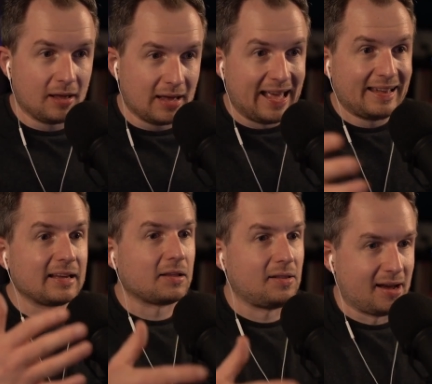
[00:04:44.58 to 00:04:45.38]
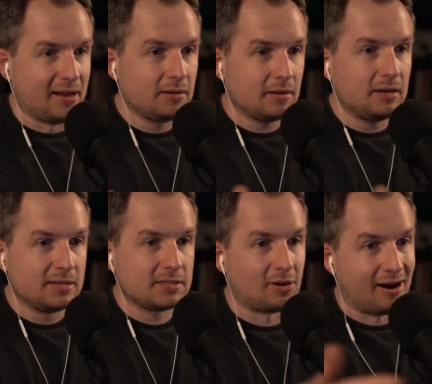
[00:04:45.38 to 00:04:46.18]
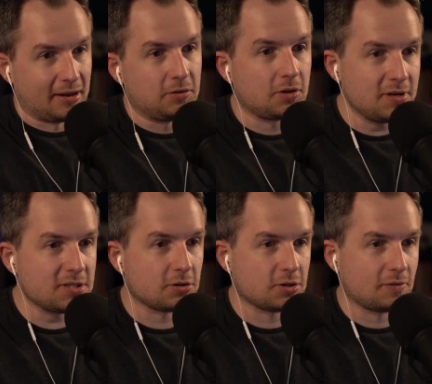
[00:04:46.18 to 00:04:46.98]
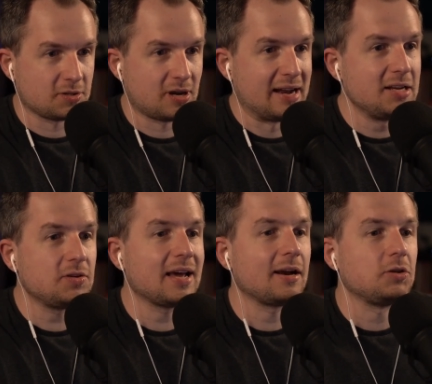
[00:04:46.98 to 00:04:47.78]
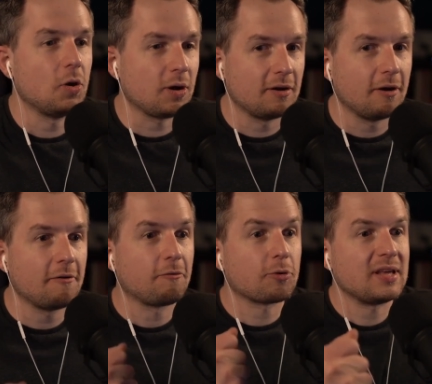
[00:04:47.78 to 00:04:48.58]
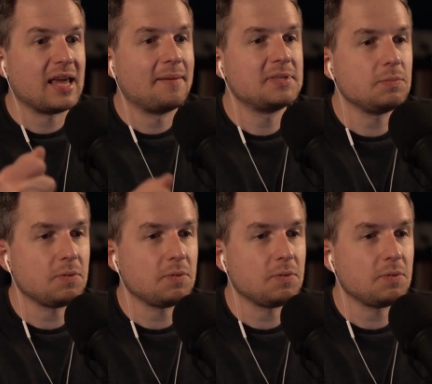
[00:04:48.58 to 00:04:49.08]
and the client is talking to the resource server. So I need to get a token for the MCP